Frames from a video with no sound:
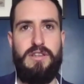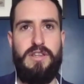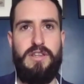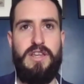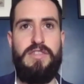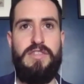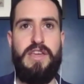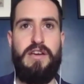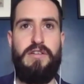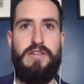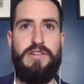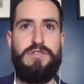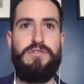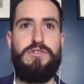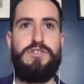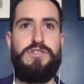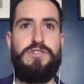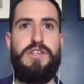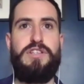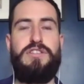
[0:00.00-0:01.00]
in there. It's
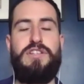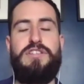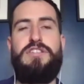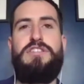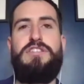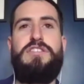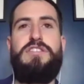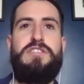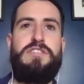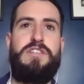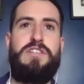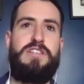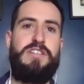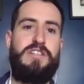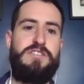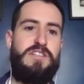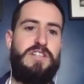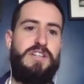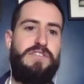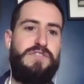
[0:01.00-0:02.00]

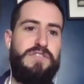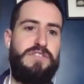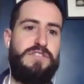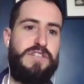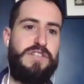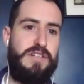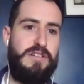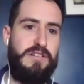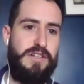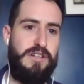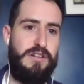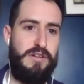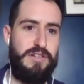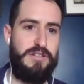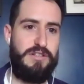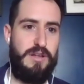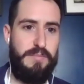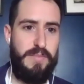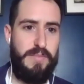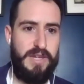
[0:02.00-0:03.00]
such a different skill.
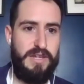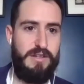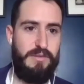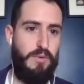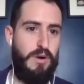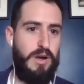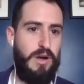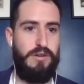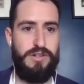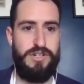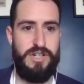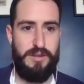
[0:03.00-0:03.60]
It's like making wine or